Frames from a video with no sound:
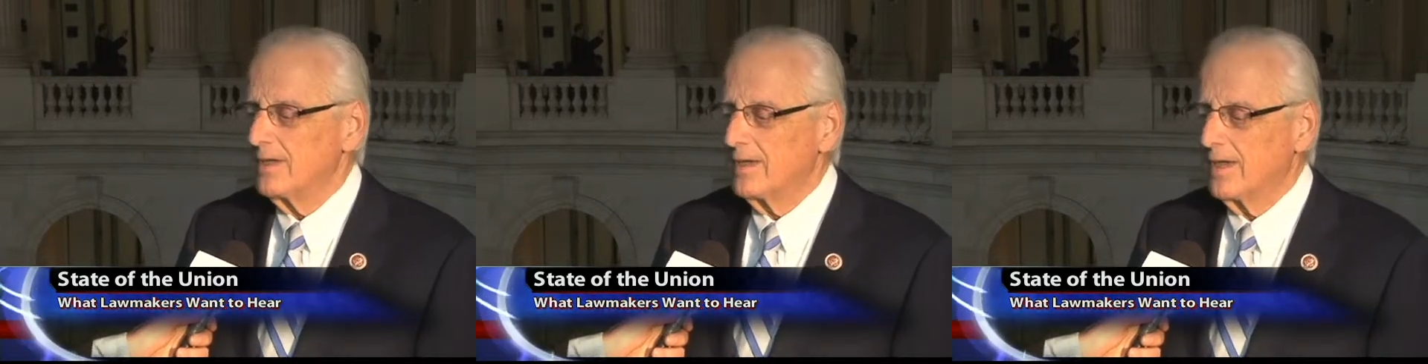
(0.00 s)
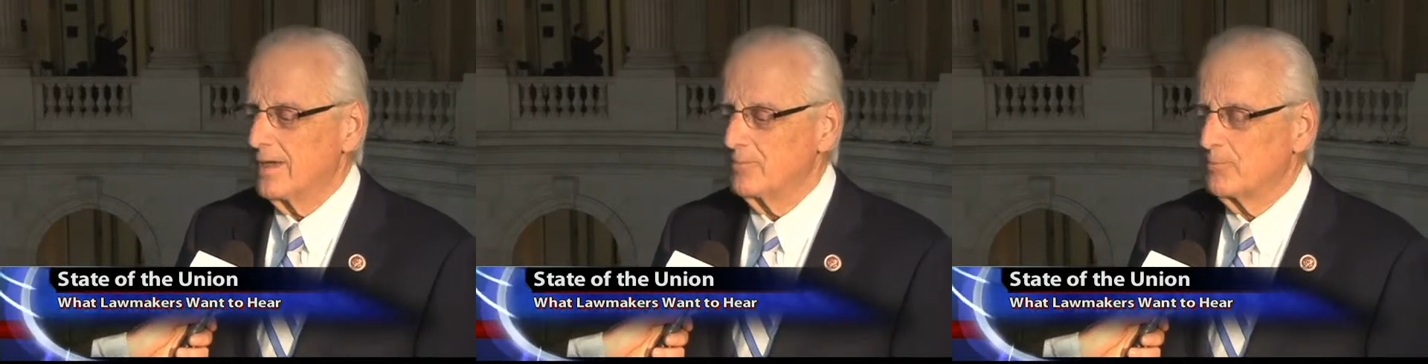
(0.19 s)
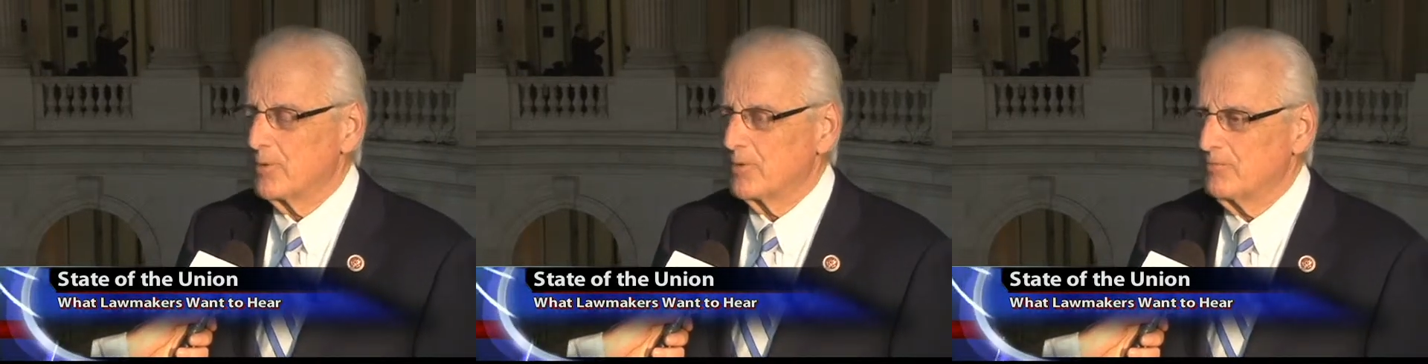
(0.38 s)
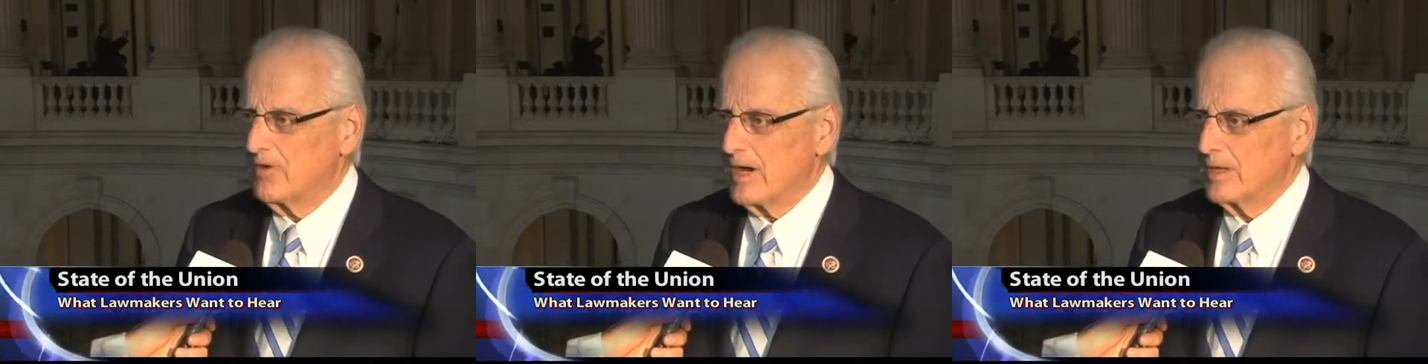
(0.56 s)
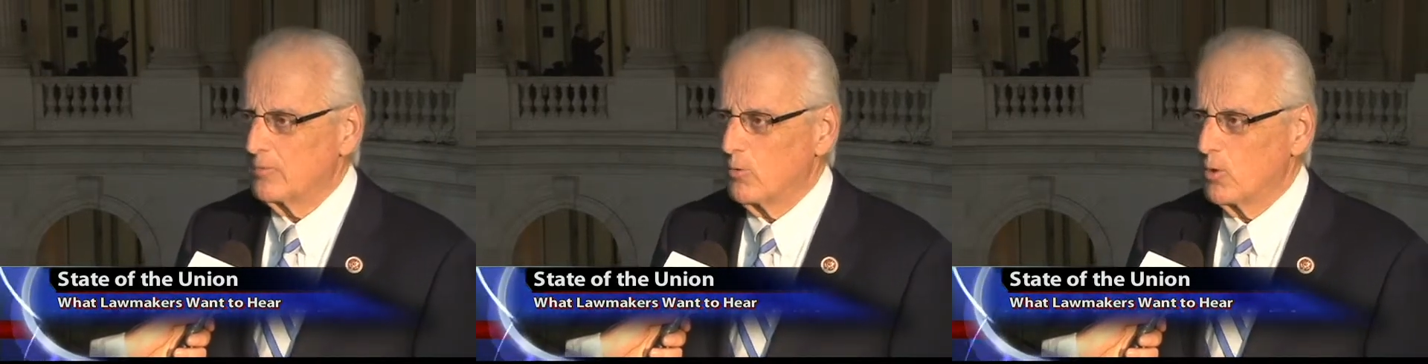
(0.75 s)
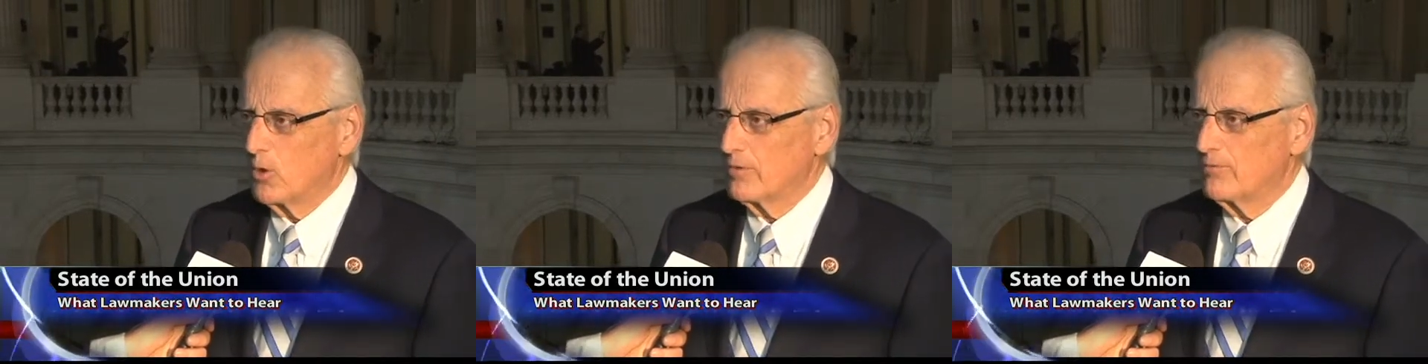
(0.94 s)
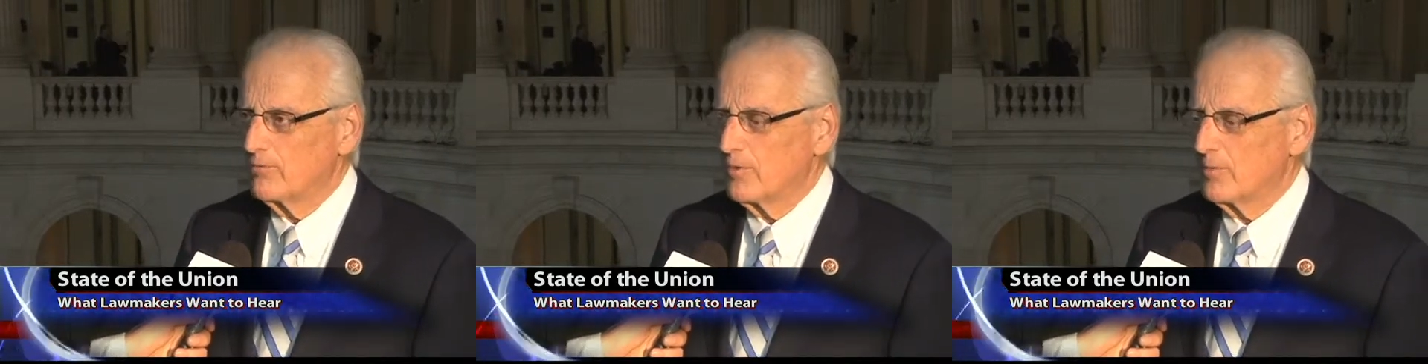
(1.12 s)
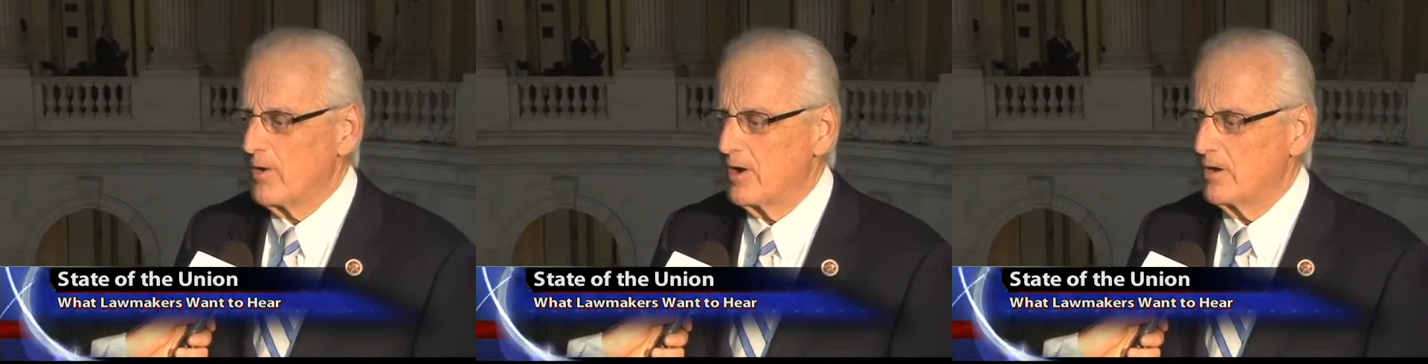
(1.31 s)
and provide work
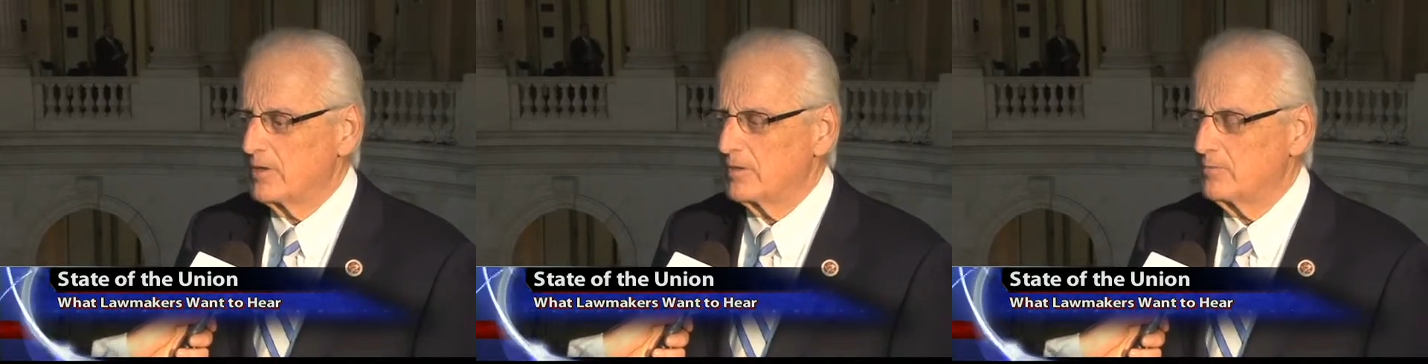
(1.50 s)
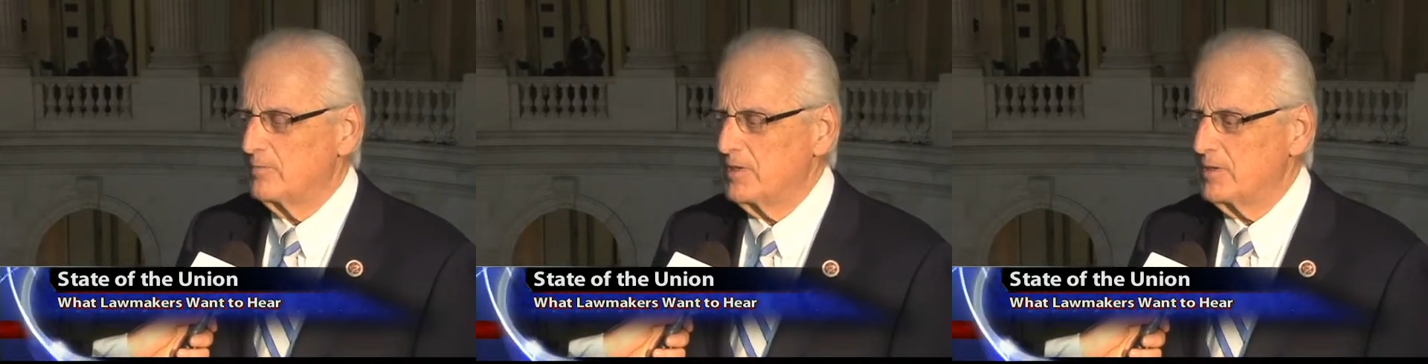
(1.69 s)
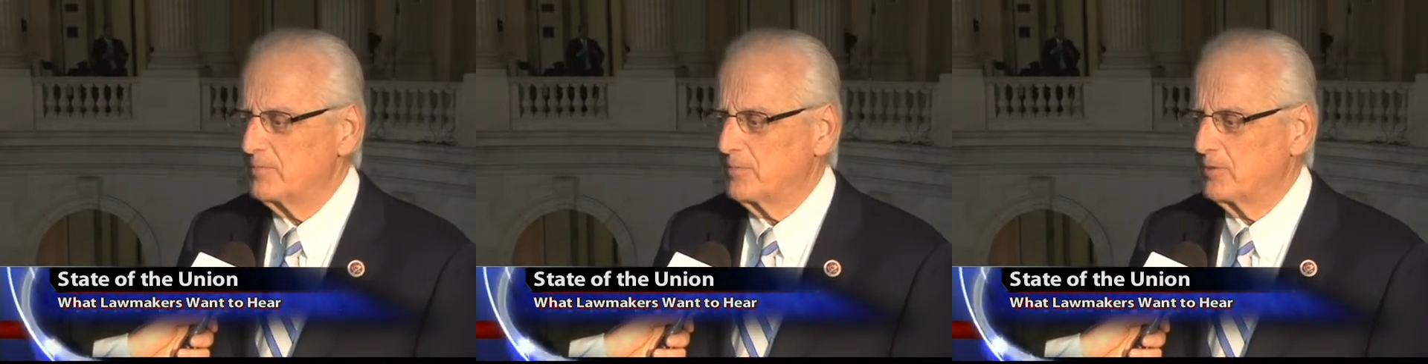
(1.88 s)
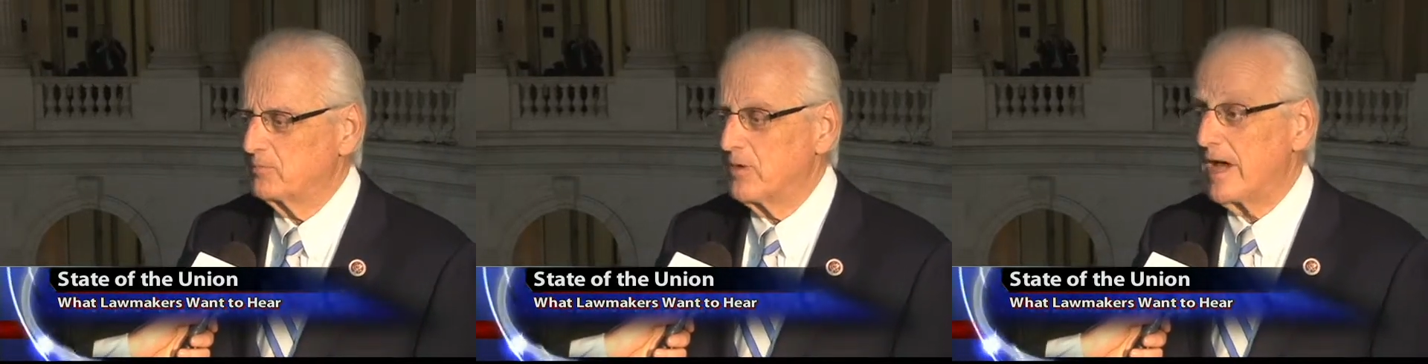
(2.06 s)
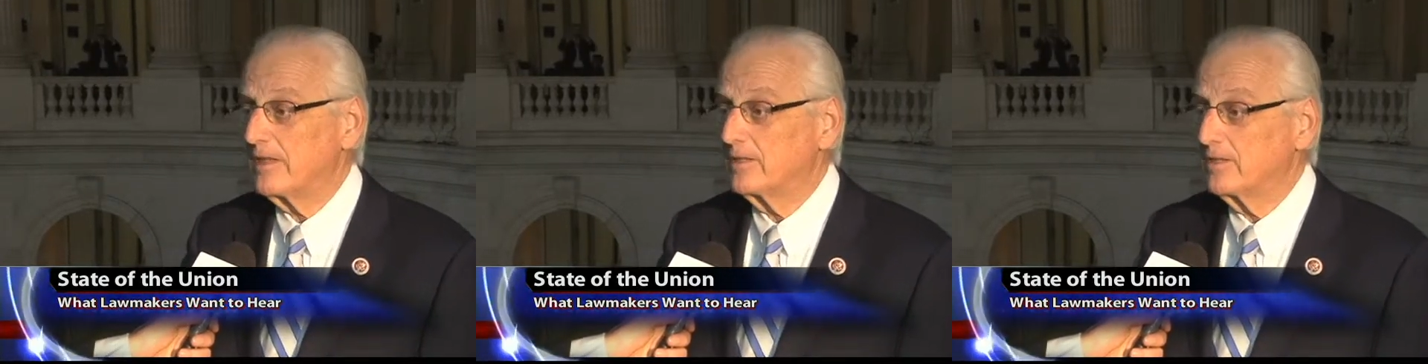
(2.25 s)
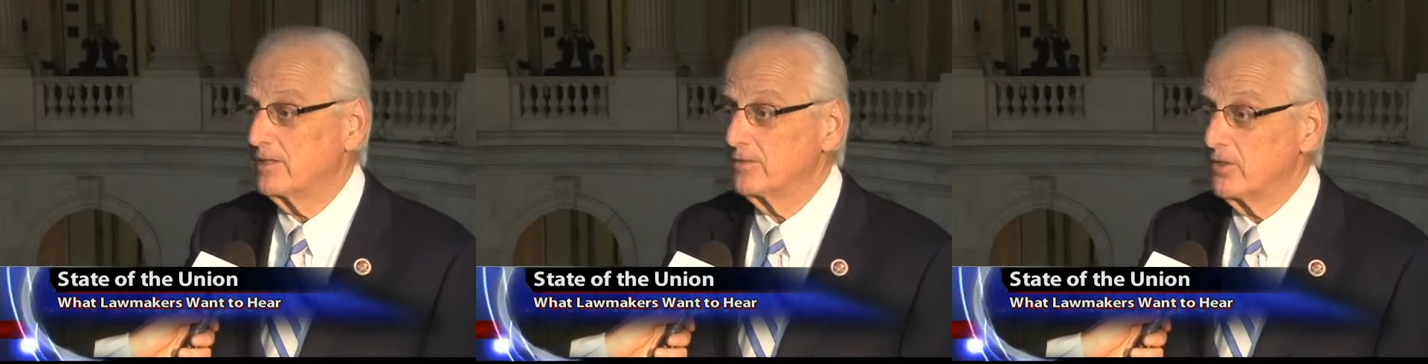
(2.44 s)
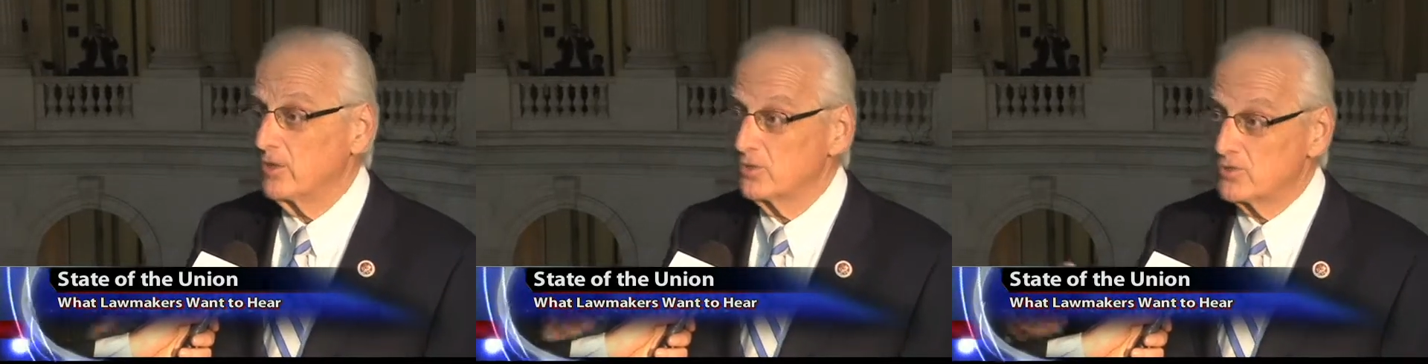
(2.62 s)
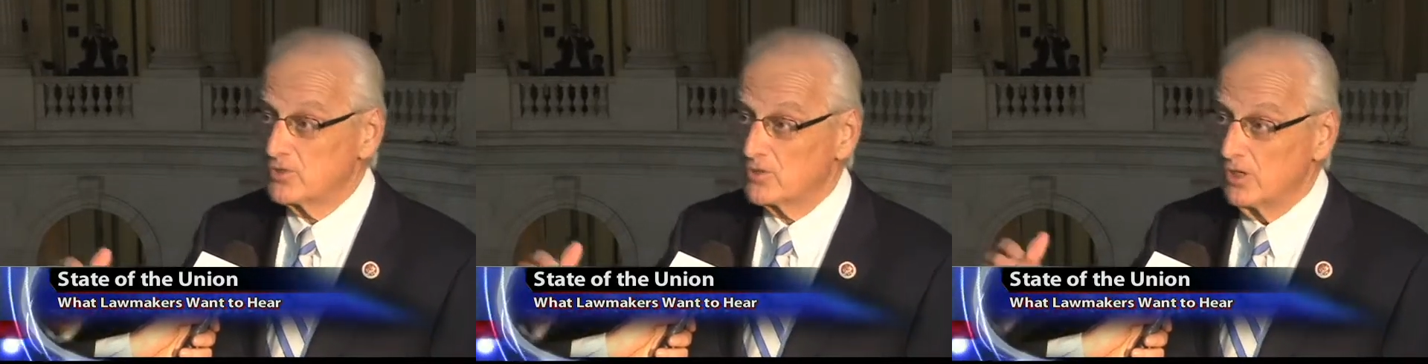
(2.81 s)
for American people rather than
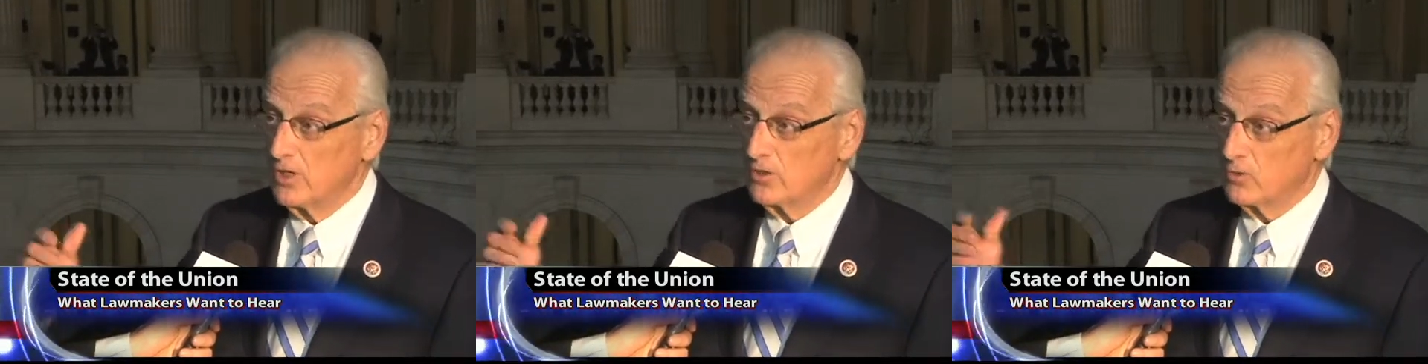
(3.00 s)
those